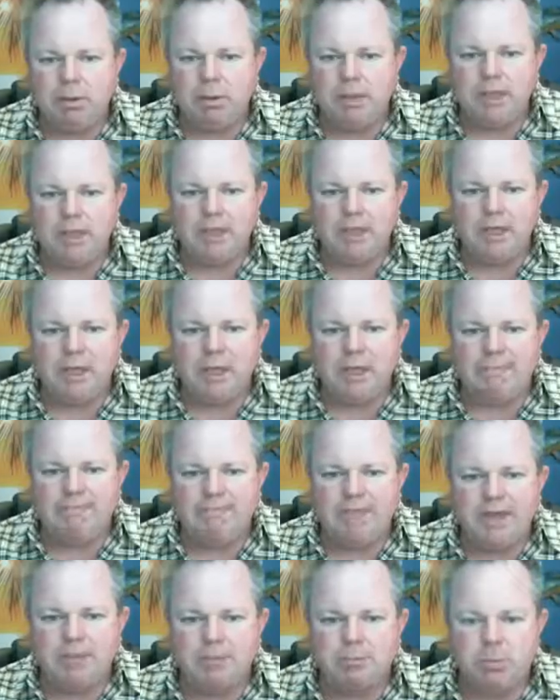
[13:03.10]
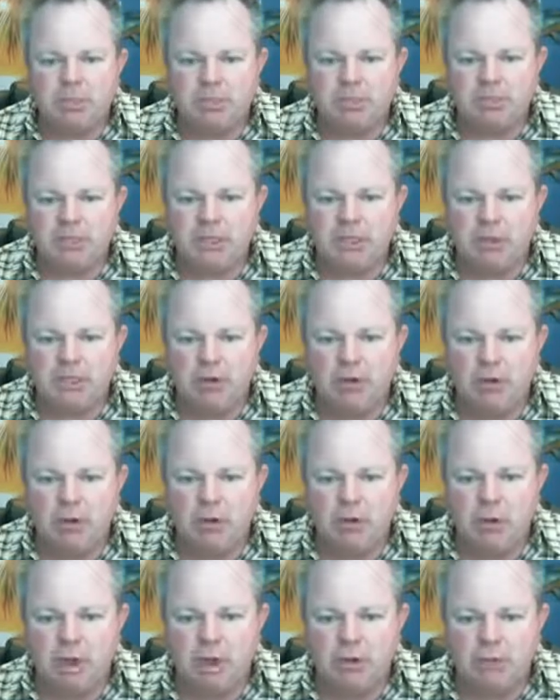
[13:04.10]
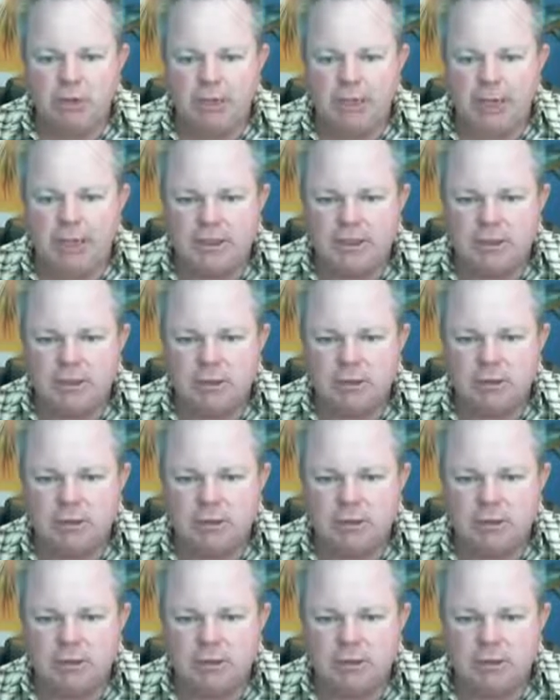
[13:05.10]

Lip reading: play the Facebook sales video, Josh?